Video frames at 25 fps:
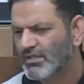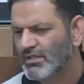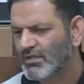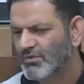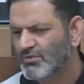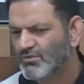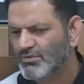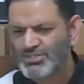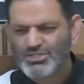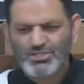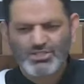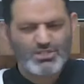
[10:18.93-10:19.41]

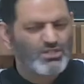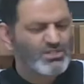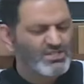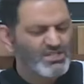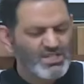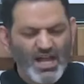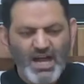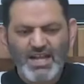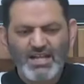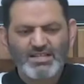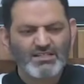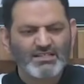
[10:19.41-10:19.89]
was not
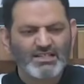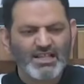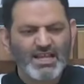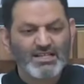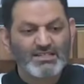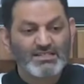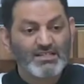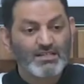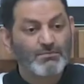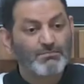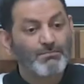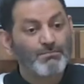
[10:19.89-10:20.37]

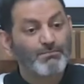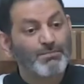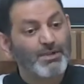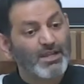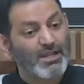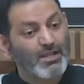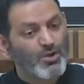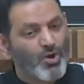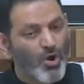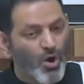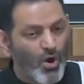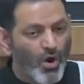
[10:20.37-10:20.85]
idolater,
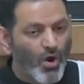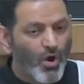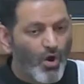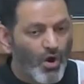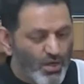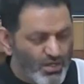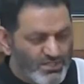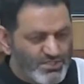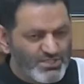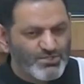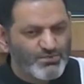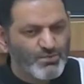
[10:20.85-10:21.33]

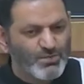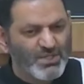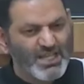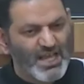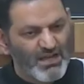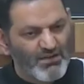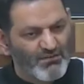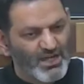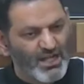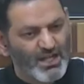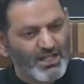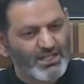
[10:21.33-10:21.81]
because we
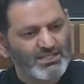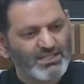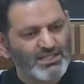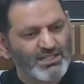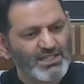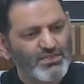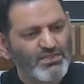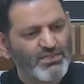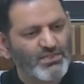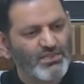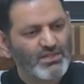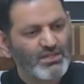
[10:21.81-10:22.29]
have a
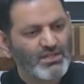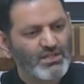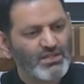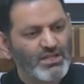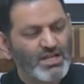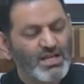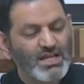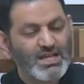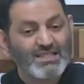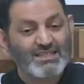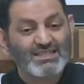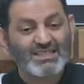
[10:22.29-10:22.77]
hadith
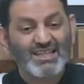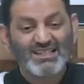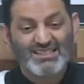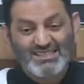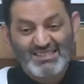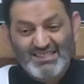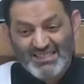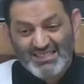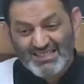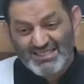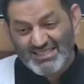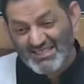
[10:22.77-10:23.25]
that
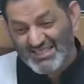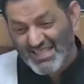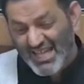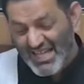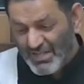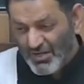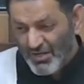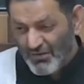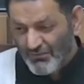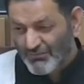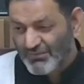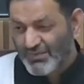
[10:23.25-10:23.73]

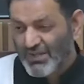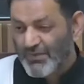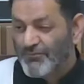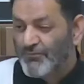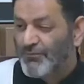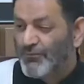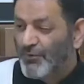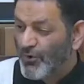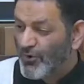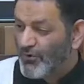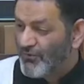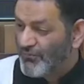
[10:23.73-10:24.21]
none of the
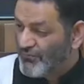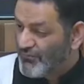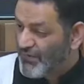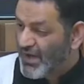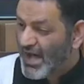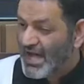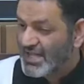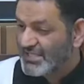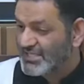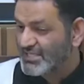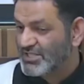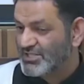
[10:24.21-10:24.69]

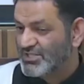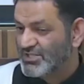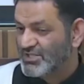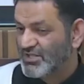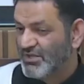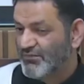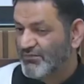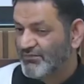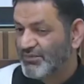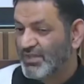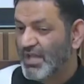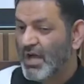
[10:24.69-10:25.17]
forefathers
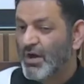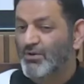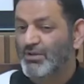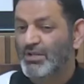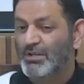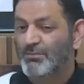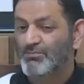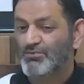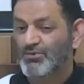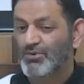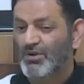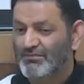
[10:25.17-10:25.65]
of the
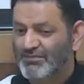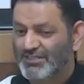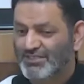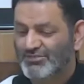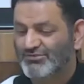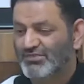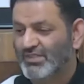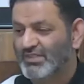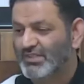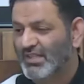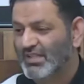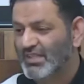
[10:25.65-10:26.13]
Holy Prophet
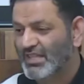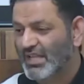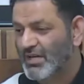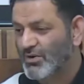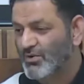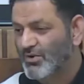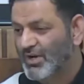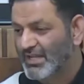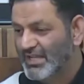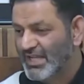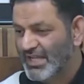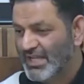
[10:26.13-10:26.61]
sallallahu
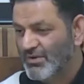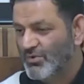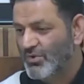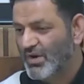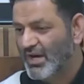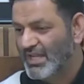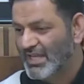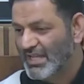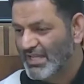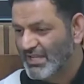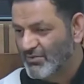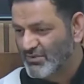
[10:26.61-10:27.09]
alayhi
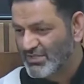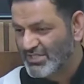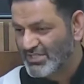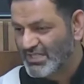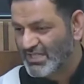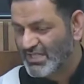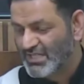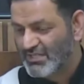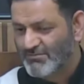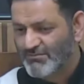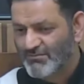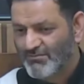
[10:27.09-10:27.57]
wa alayhi wa
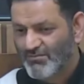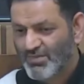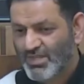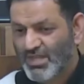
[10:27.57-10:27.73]
sallam